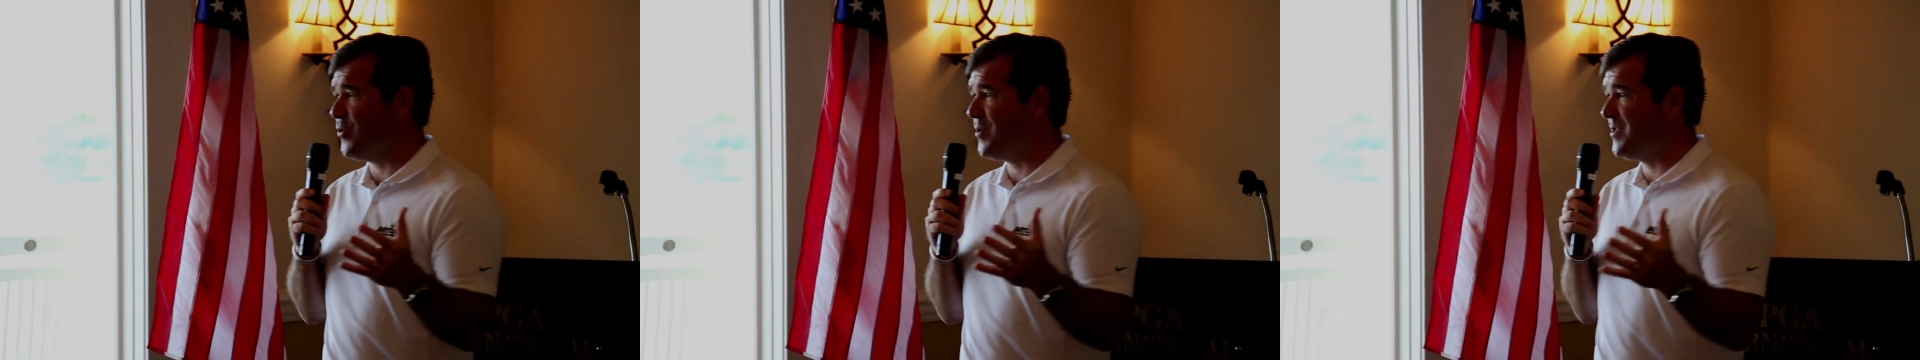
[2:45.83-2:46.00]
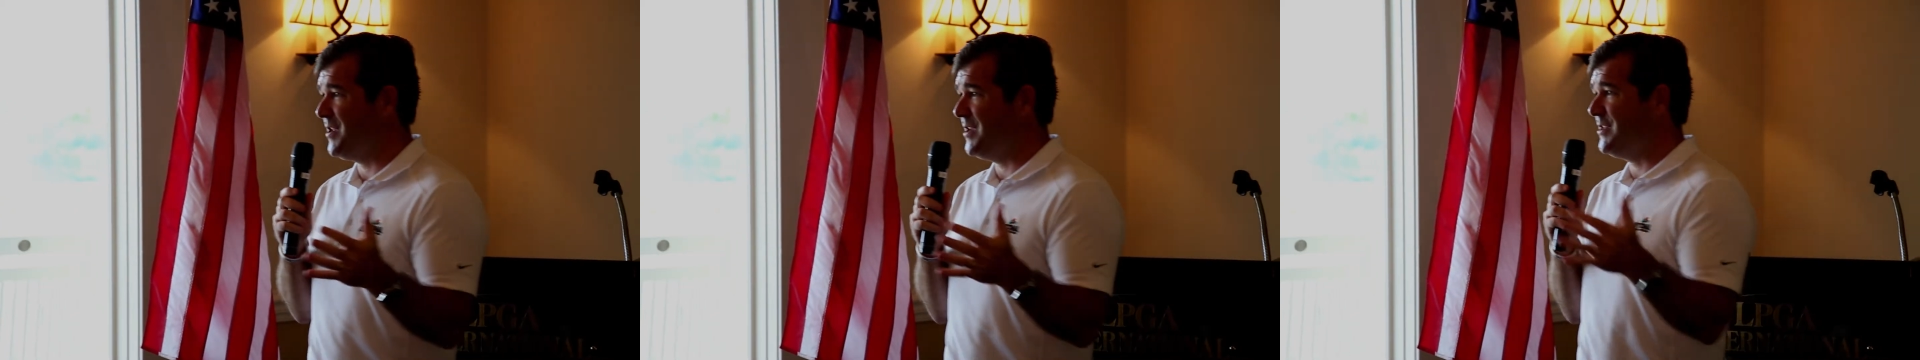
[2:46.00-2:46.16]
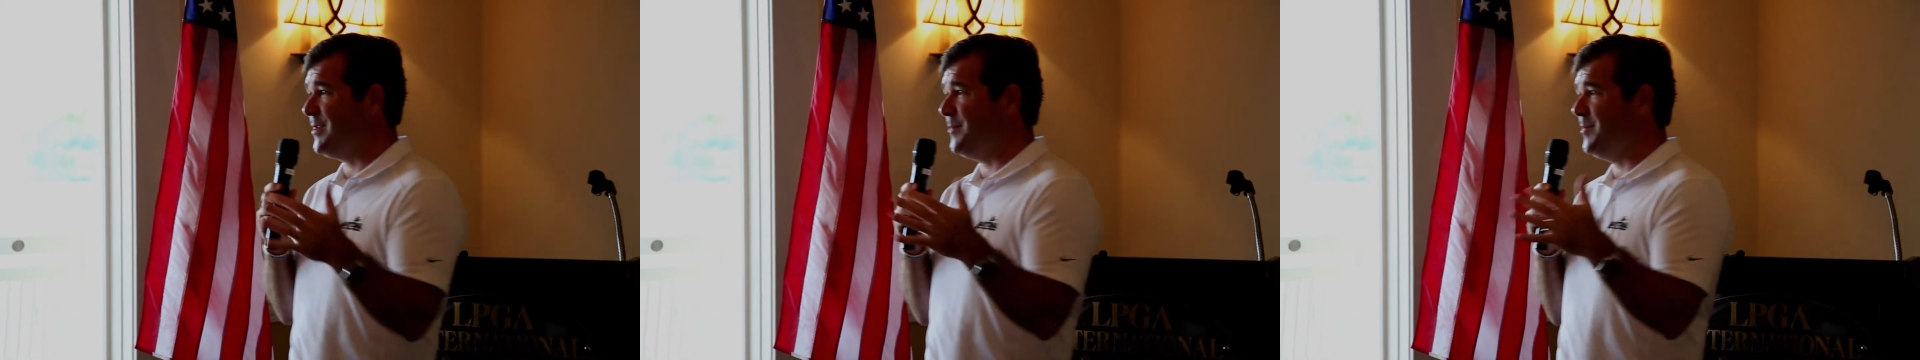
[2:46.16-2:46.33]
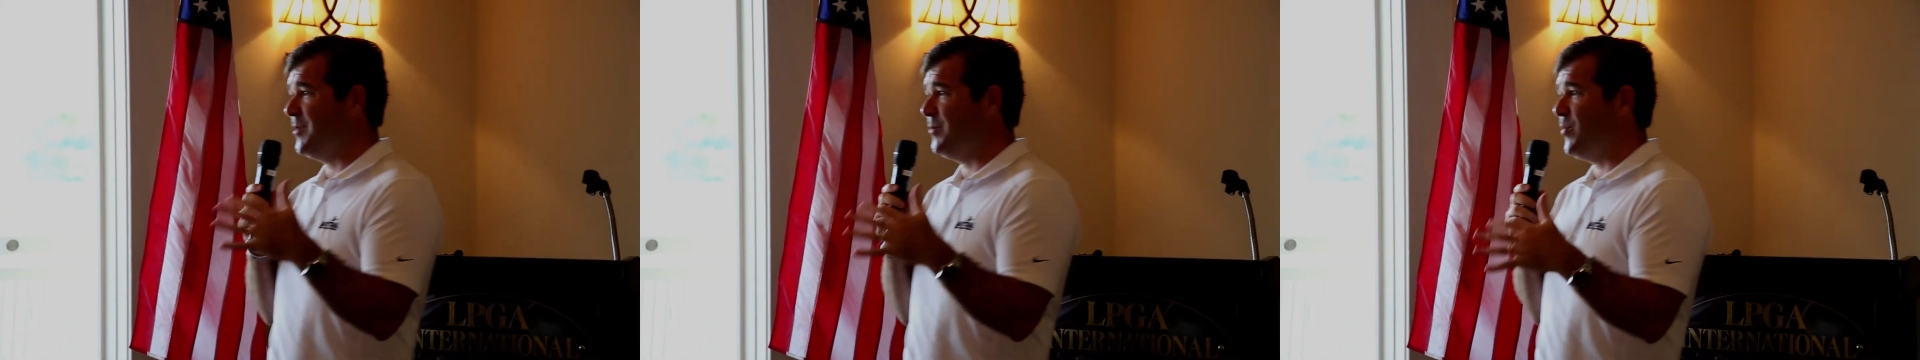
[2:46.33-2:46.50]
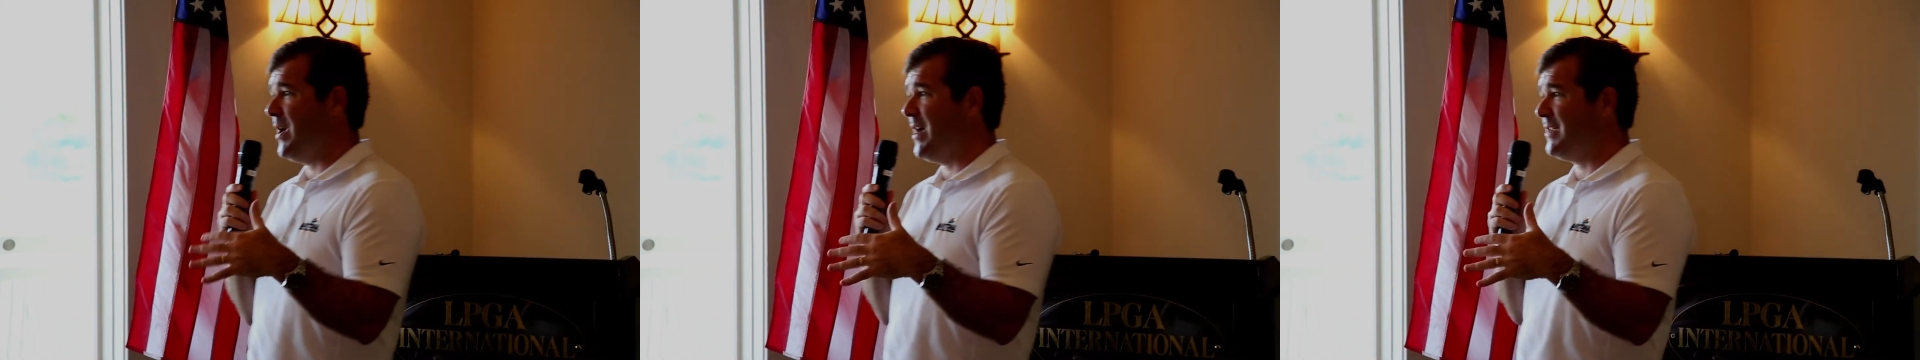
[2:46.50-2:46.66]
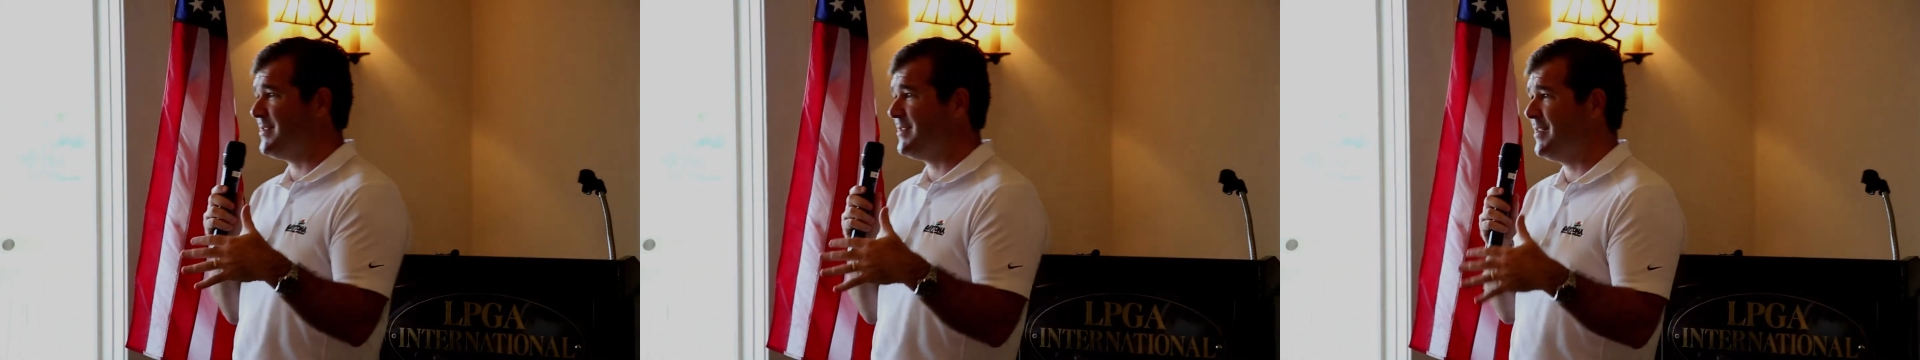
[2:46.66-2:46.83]
Northeast and
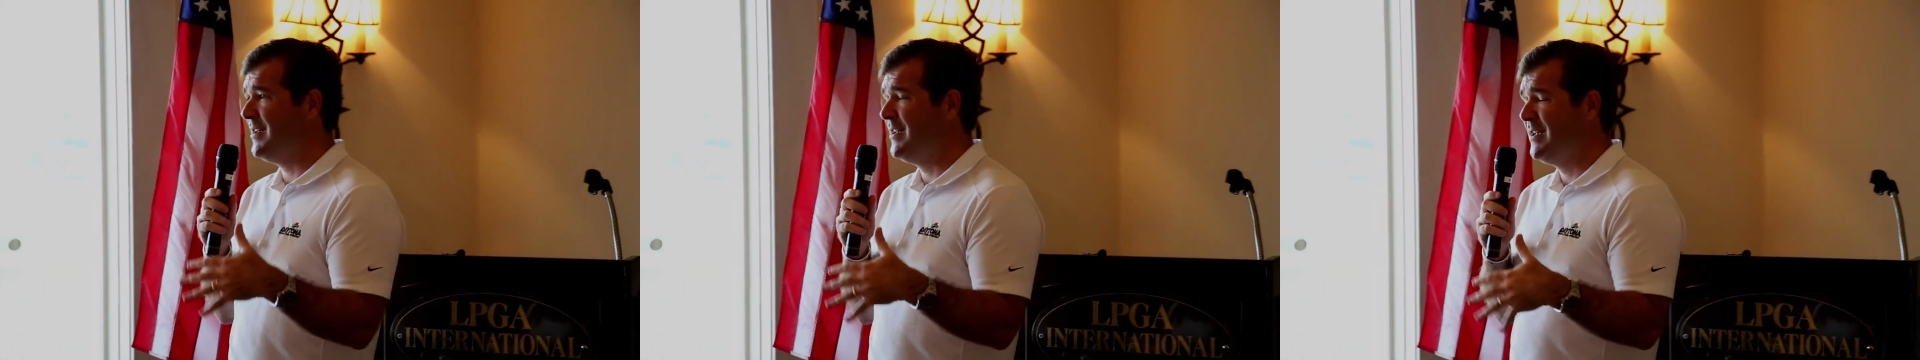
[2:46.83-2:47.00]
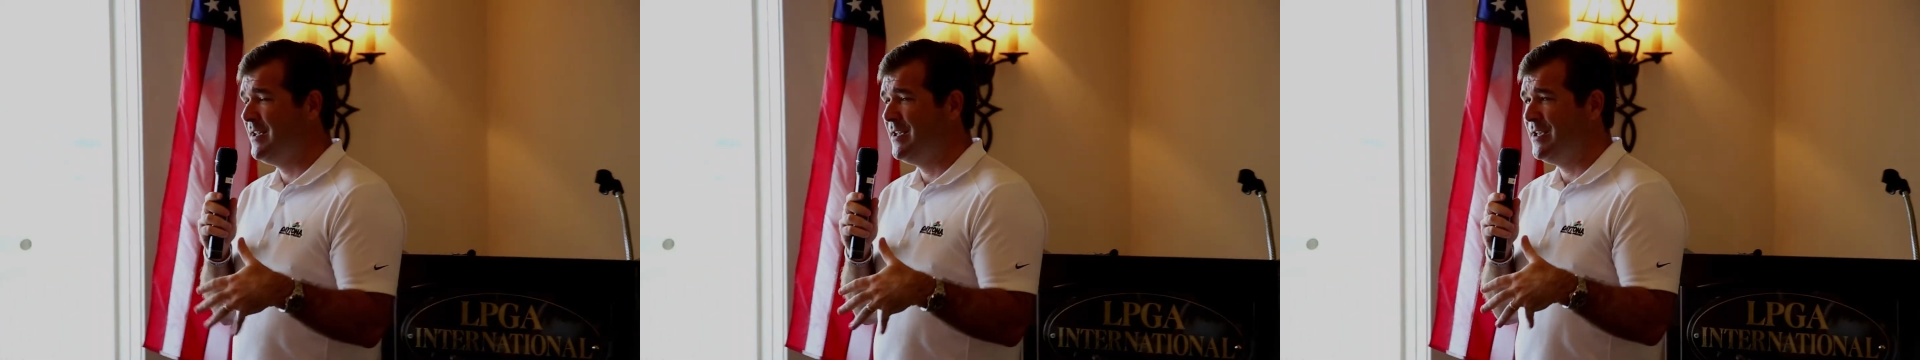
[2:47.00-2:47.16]
Midwest.